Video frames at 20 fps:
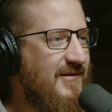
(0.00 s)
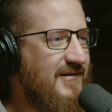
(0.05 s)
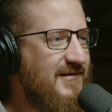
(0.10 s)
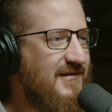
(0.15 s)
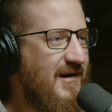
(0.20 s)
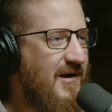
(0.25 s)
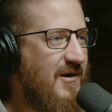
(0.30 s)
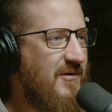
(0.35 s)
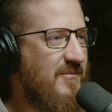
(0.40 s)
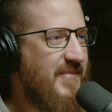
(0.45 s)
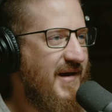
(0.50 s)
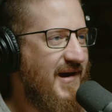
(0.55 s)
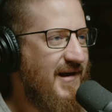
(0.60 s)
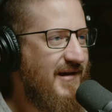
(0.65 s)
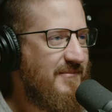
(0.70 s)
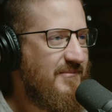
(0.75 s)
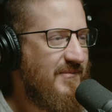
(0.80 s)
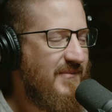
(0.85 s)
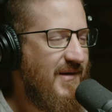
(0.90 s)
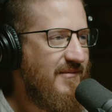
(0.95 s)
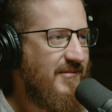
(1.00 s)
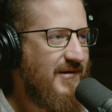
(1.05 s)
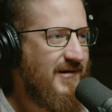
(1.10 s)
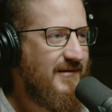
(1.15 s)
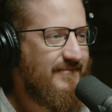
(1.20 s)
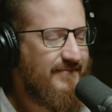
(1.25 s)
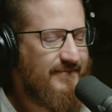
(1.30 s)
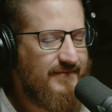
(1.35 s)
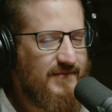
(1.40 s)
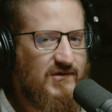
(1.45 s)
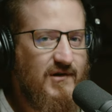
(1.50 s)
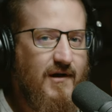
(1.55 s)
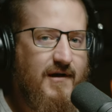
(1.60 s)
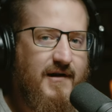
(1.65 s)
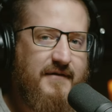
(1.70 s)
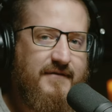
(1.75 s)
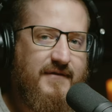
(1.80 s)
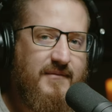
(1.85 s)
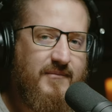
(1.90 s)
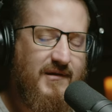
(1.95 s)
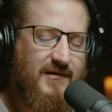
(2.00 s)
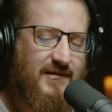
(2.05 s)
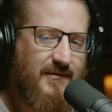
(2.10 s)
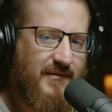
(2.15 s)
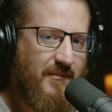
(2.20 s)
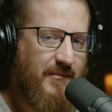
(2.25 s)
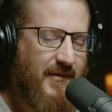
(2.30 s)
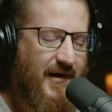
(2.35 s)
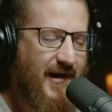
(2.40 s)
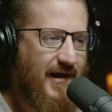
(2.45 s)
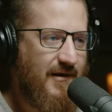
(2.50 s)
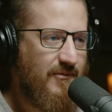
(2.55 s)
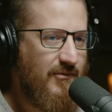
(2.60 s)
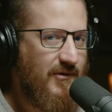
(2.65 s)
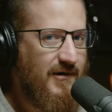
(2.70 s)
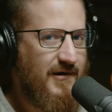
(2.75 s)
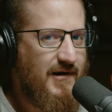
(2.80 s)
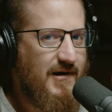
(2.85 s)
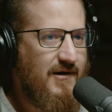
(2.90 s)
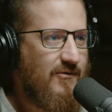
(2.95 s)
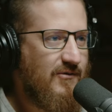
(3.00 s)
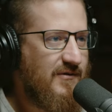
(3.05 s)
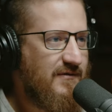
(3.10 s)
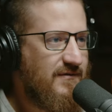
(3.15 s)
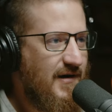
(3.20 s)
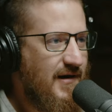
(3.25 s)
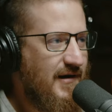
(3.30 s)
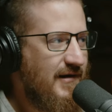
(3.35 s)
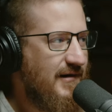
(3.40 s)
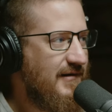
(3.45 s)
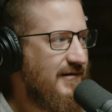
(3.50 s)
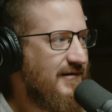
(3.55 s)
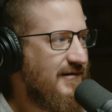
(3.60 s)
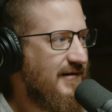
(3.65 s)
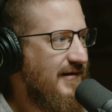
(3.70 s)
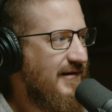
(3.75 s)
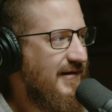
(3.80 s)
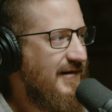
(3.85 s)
It's not all bad. Maybe. No. Sorry if it means something bad. We don't know. We're friars.